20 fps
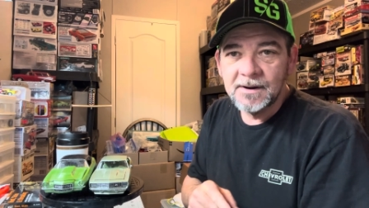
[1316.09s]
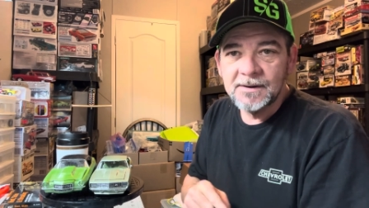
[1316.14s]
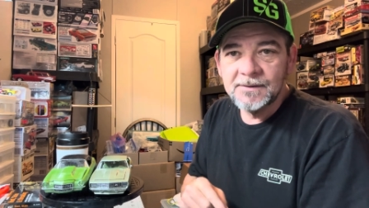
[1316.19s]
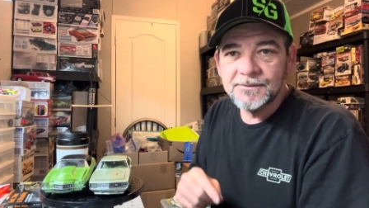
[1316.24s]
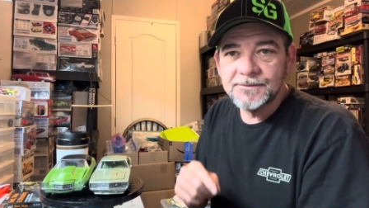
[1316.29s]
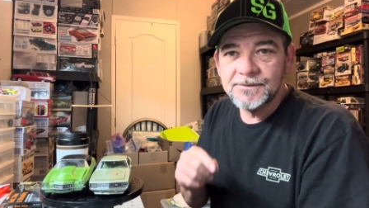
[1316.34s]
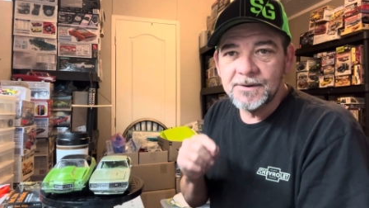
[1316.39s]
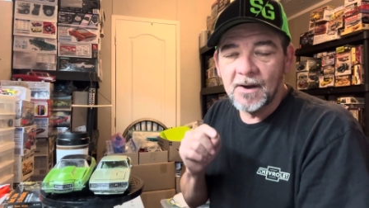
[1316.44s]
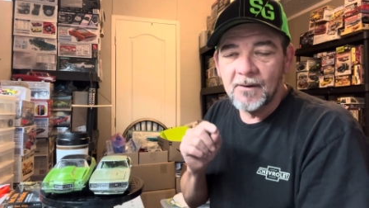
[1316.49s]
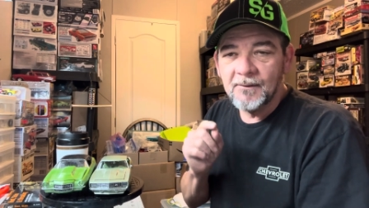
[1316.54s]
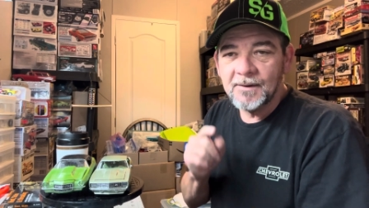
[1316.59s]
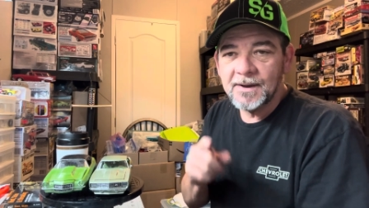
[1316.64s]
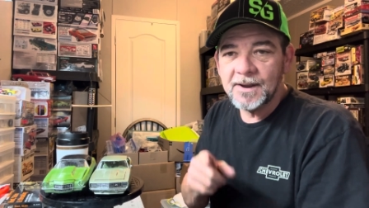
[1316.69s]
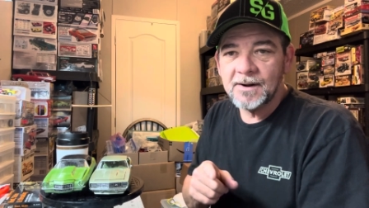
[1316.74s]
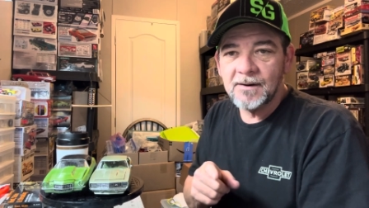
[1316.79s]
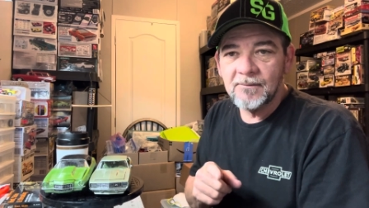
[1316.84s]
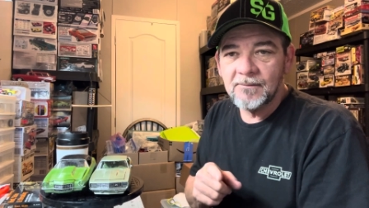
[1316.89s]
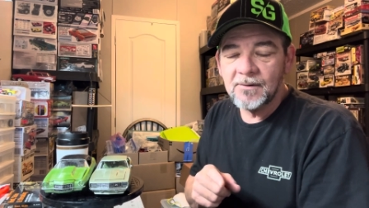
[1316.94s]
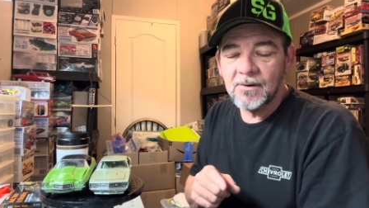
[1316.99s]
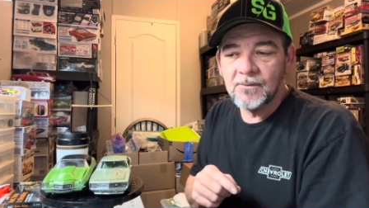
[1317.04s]
So y'all get
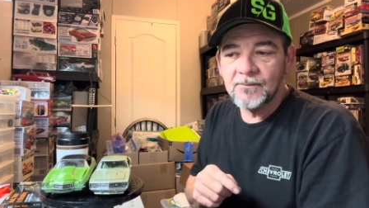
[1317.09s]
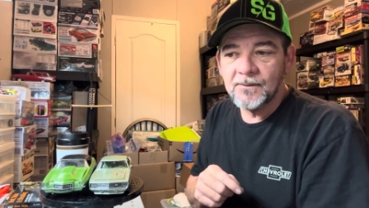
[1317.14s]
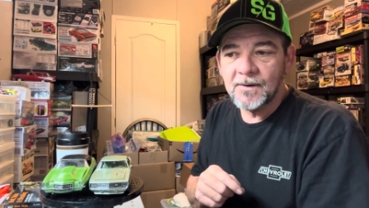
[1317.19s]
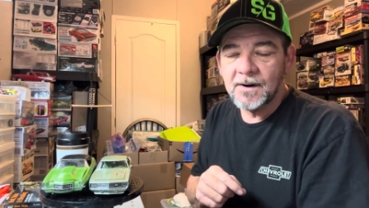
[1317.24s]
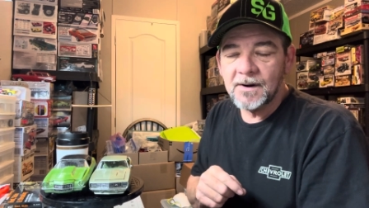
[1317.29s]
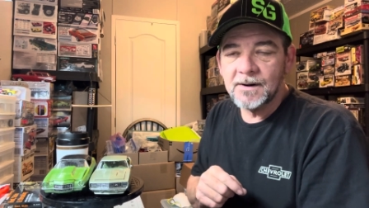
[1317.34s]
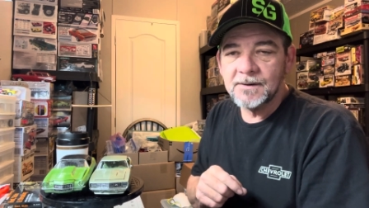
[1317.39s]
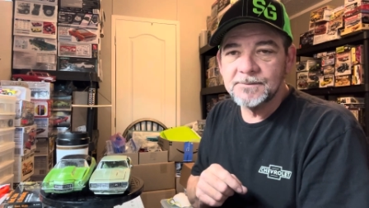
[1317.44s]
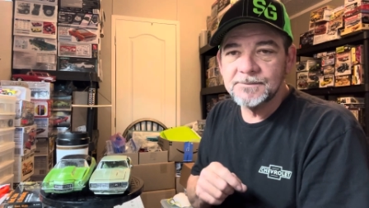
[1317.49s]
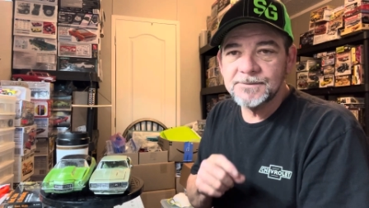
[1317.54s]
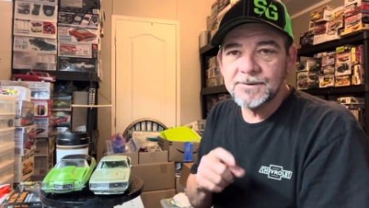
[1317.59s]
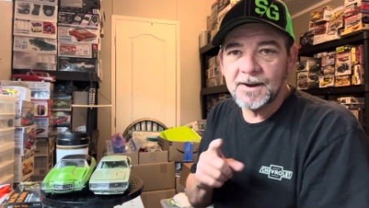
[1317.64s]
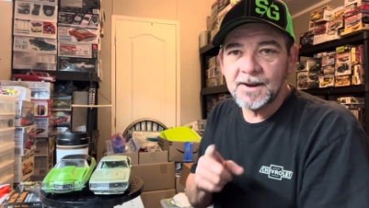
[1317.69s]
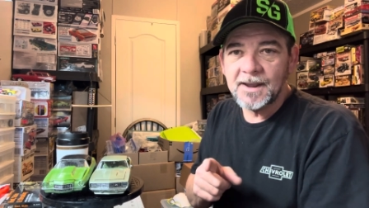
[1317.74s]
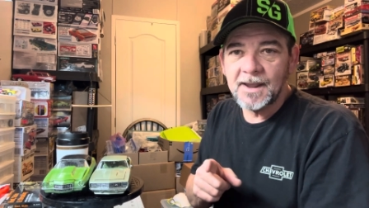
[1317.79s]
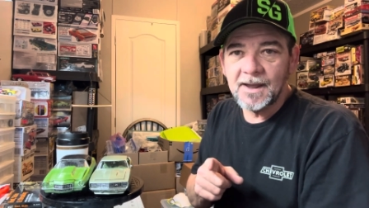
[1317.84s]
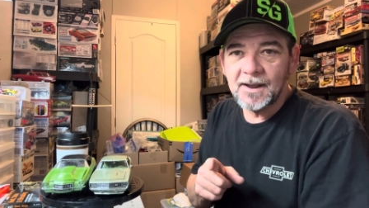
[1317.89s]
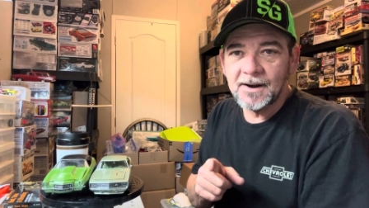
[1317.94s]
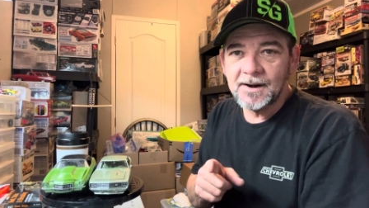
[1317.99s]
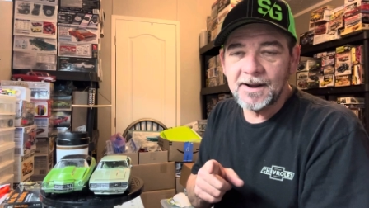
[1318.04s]
on over and check
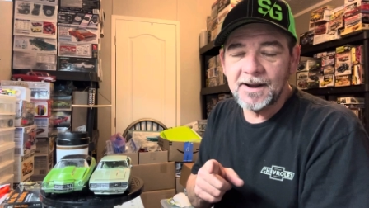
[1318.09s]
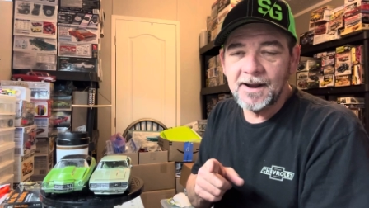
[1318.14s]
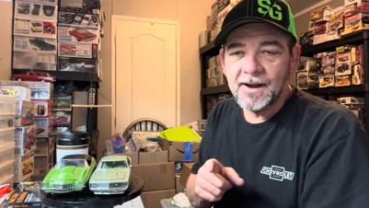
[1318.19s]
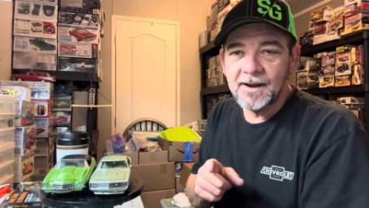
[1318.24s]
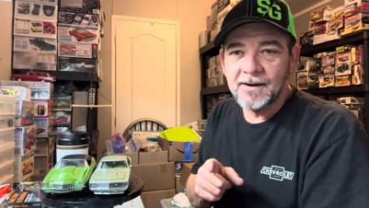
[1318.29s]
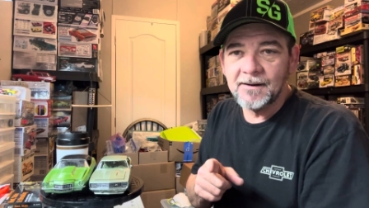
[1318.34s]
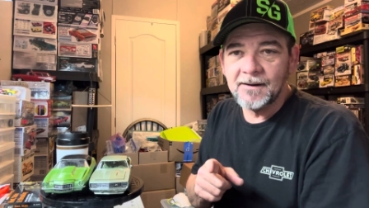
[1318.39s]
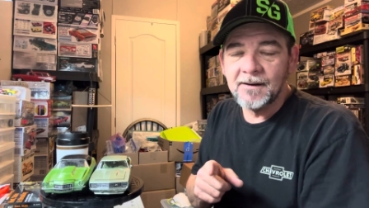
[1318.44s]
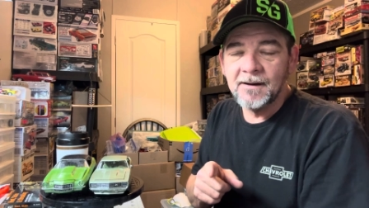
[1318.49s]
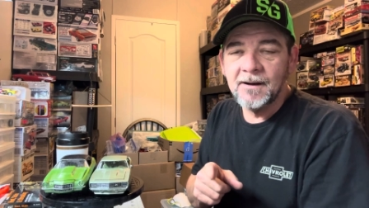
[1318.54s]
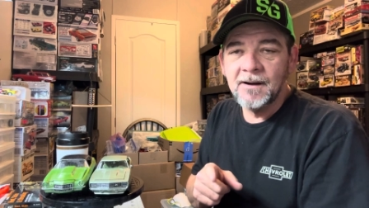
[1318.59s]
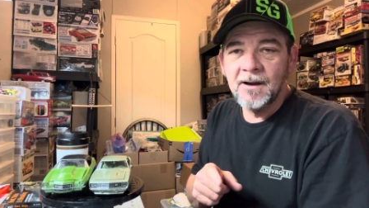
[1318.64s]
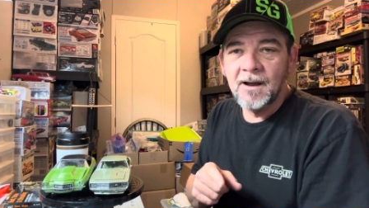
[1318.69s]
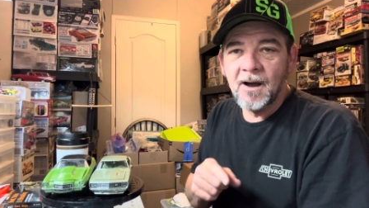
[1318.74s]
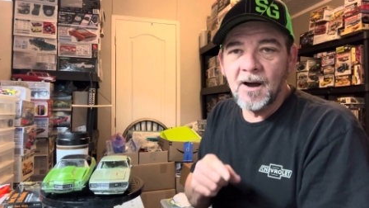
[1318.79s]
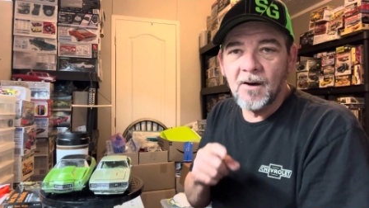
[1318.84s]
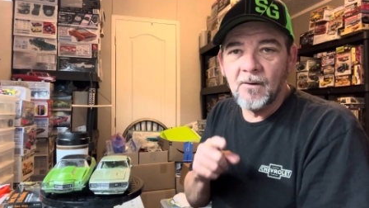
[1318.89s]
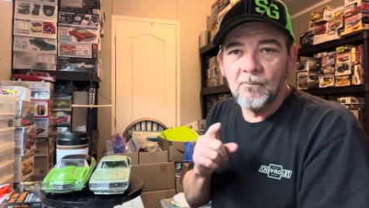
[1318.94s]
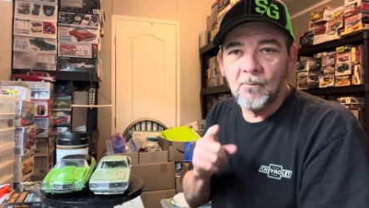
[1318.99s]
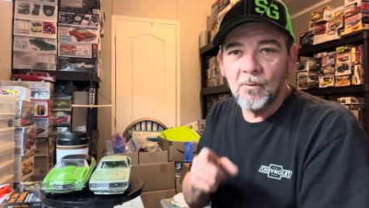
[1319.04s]
out Edgar
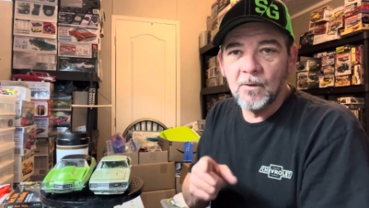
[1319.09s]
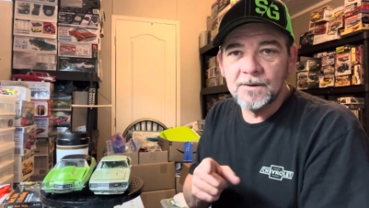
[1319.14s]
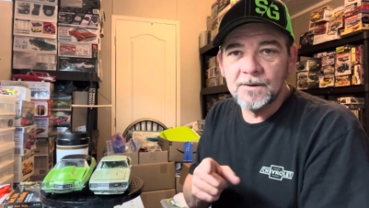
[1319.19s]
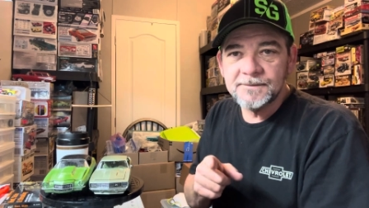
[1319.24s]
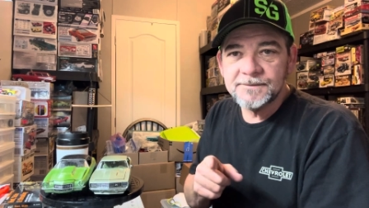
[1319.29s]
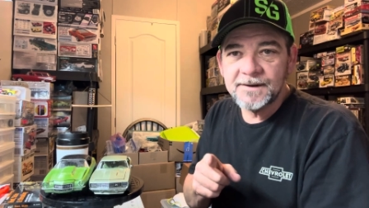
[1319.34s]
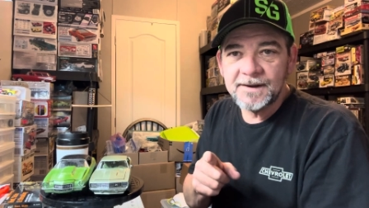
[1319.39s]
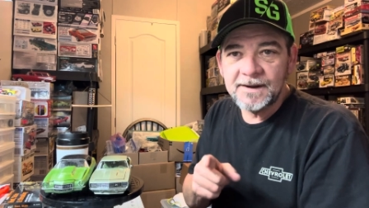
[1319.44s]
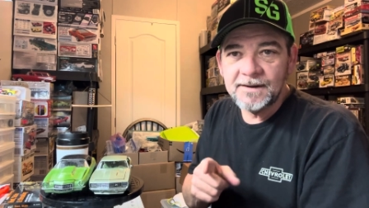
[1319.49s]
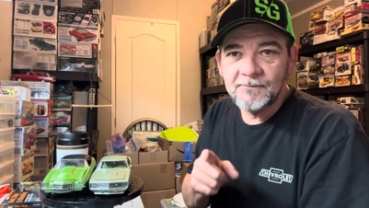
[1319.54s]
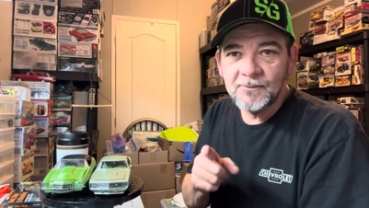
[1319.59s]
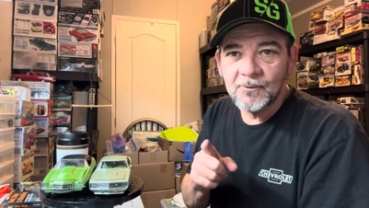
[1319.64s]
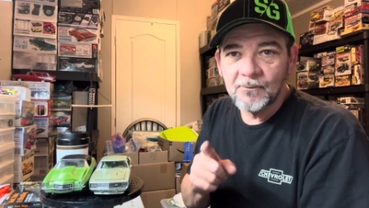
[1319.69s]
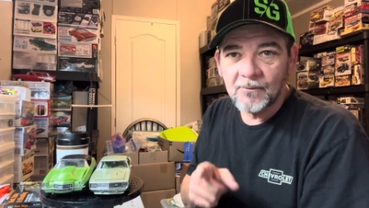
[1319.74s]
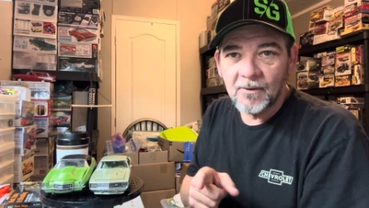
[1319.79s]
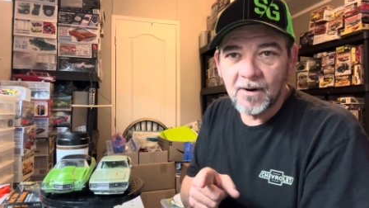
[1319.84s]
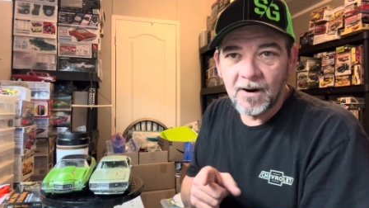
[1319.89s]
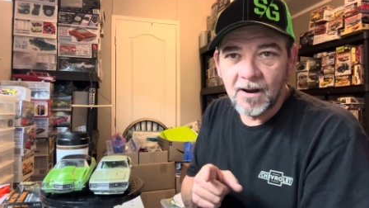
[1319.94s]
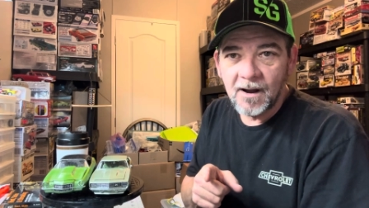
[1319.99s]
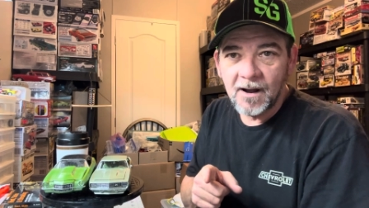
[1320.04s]
on One Team
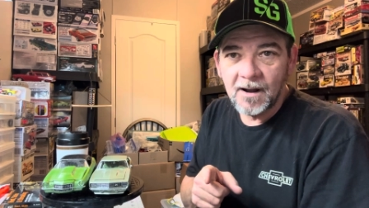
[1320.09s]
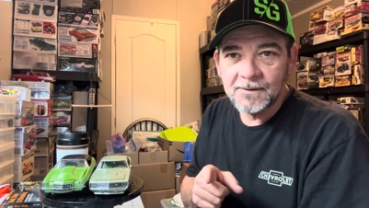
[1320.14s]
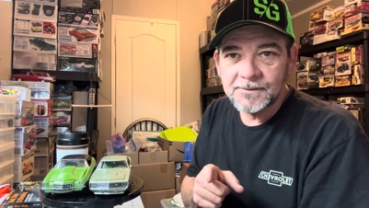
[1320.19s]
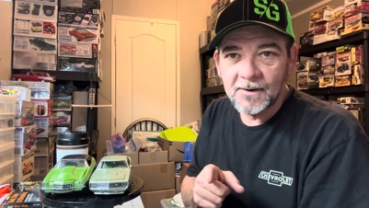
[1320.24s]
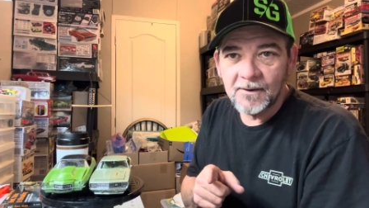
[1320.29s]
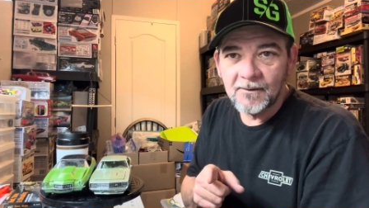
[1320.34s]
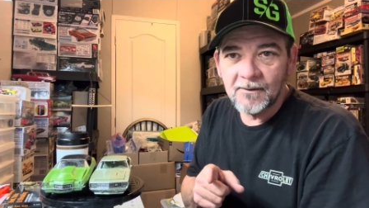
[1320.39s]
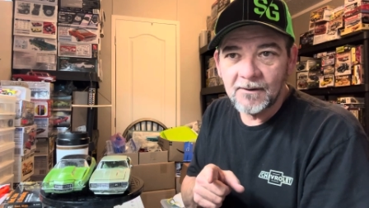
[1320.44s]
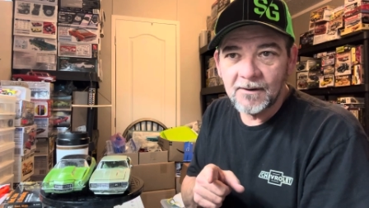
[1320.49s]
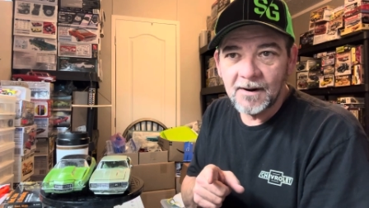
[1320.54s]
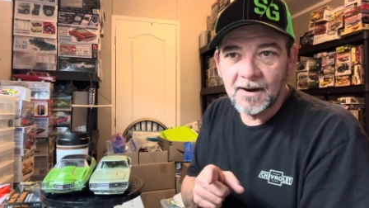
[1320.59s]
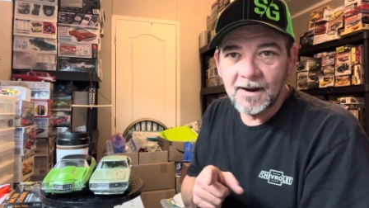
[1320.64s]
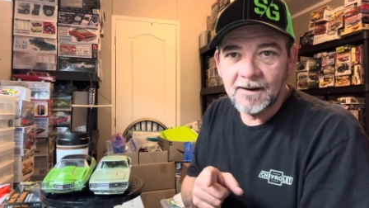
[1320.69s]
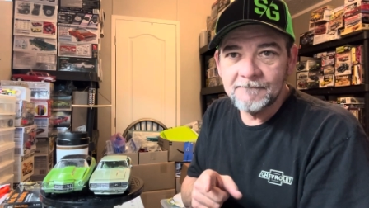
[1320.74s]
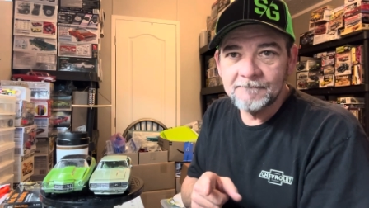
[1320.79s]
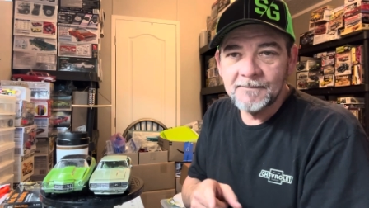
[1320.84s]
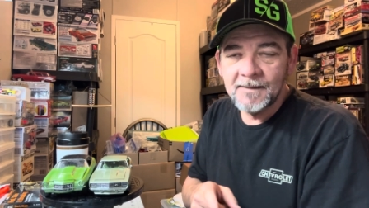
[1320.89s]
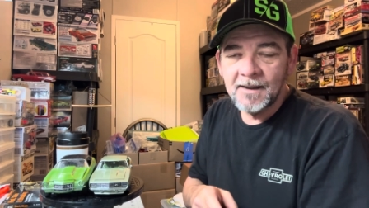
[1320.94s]
Garage, all right?